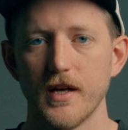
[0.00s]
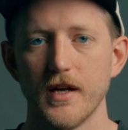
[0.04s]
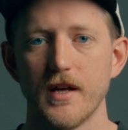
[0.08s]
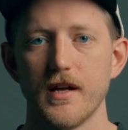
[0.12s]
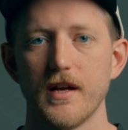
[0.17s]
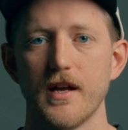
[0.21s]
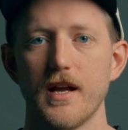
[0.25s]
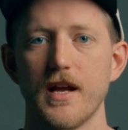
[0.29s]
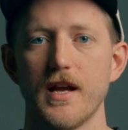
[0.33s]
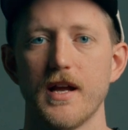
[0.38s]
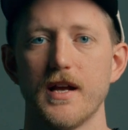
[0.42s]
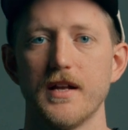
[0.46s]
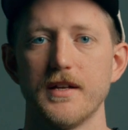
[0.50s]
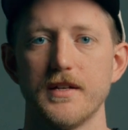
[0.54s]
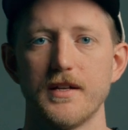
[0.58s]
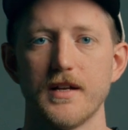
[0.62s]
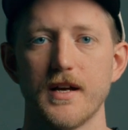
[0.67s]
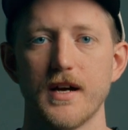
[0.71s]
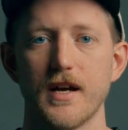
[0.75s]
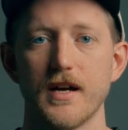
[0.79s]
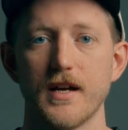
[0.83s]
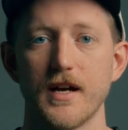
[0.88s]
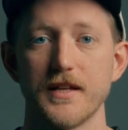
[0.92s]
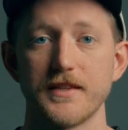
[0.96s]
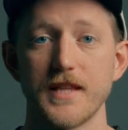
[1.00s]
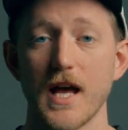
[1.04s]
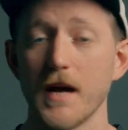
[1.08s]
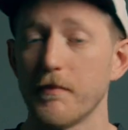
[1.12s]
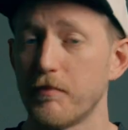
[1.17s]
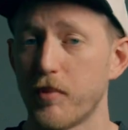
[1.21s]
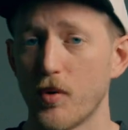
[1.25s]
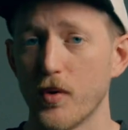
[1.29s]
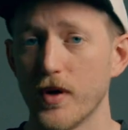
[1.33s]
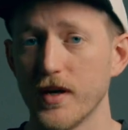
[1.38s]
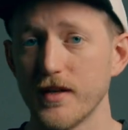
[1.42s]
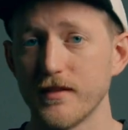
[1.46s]
And at
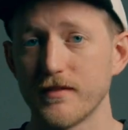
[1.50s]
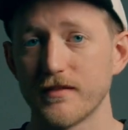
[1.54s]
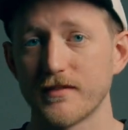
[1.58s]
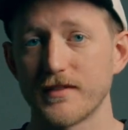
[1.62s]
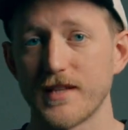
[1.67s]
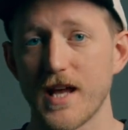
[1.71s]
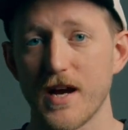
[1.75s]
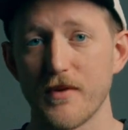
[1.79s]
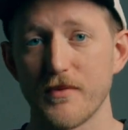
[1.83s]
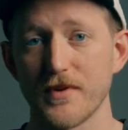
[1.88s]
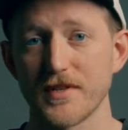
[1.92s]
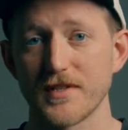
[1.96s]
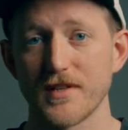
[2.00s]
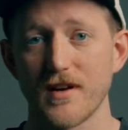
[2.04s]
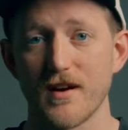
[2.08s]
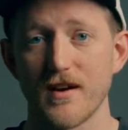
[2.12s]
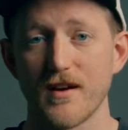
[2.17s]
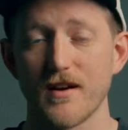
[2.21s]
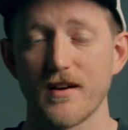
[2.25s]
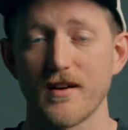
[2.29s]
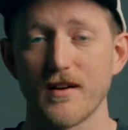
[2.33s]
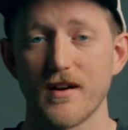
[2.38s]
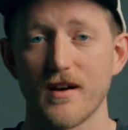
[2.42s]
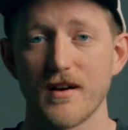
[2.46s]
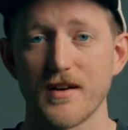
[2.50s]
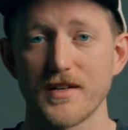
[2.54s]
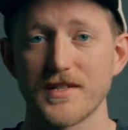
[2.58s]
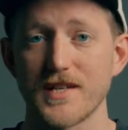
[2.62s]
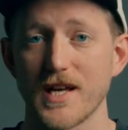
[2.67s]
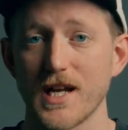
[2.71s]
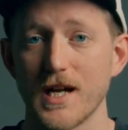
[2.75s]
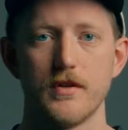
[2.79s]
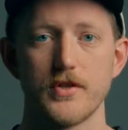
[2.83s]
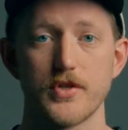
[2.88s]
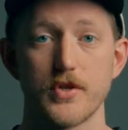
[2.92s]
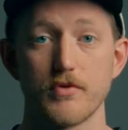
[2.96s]
that point, that was our setup.